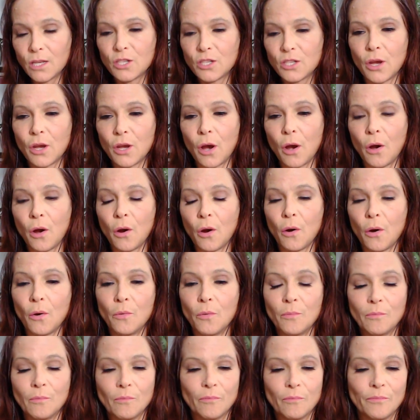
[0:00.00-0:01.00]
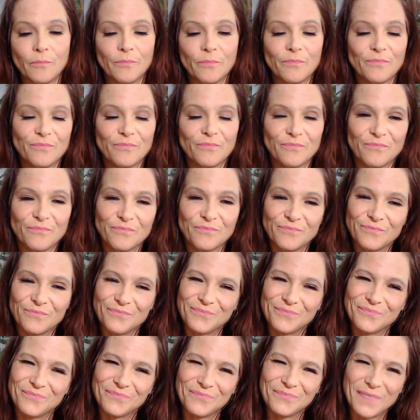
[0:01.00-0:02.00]
So,
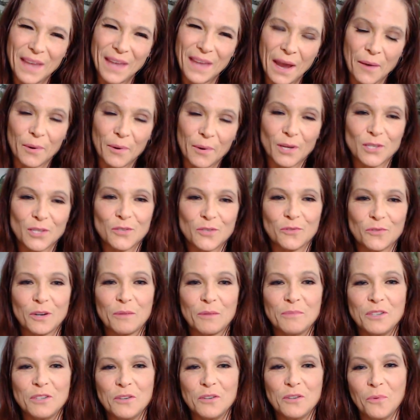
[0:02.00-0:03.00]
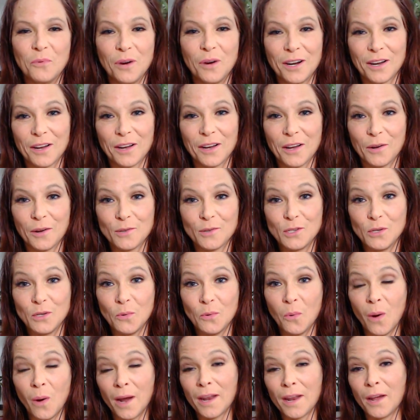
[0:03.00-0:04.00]
how extreme do you want to go? Do
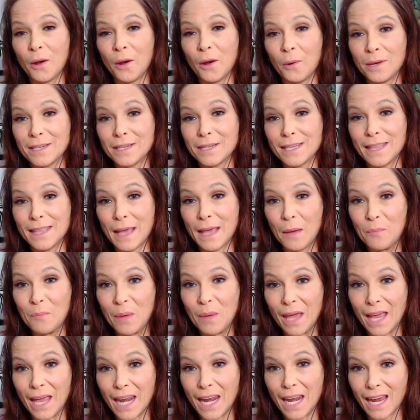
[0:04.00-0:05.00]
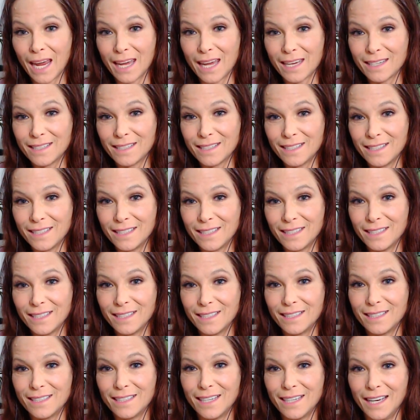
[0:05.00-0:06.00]
you want to go into that panic?
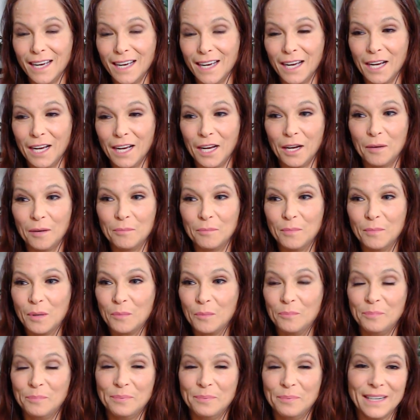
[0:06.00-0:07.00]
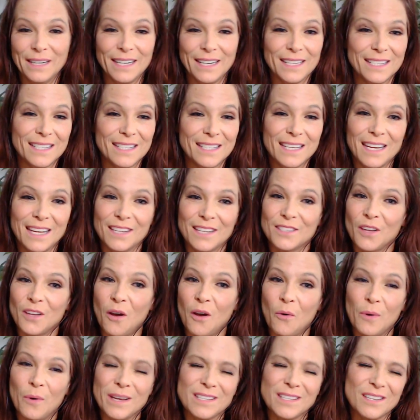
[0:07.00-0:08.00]
Um, but it's it's
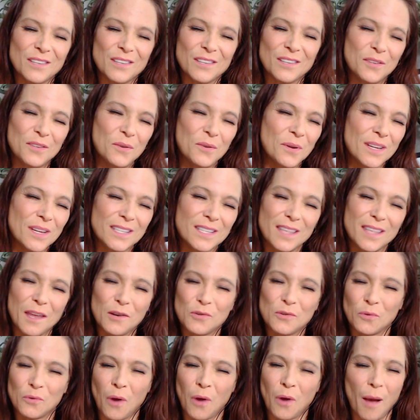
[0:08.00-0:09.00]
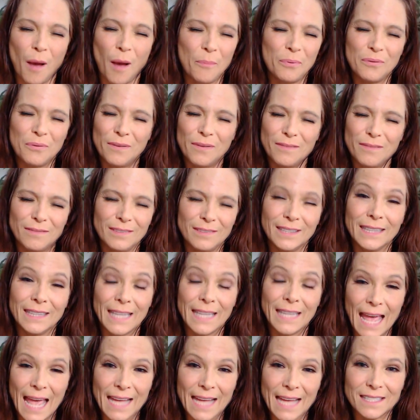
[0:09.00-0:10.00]
always as soon as they drop,
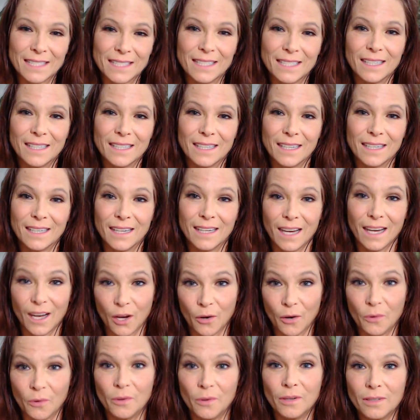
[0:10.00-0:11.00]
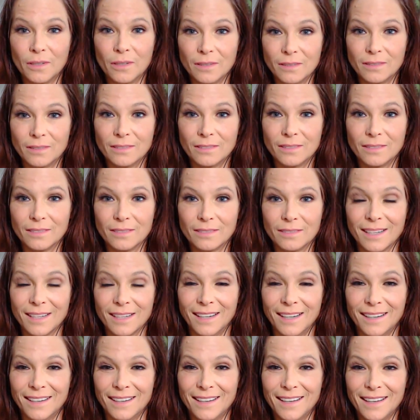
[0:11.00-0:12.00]
let go.
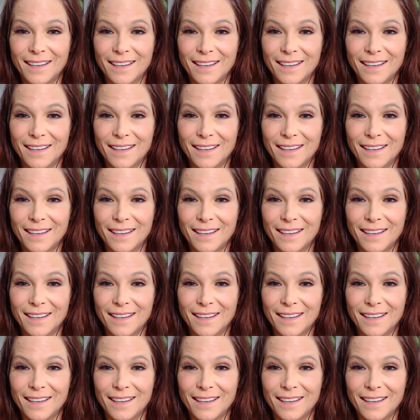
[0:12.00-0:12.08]
Mm.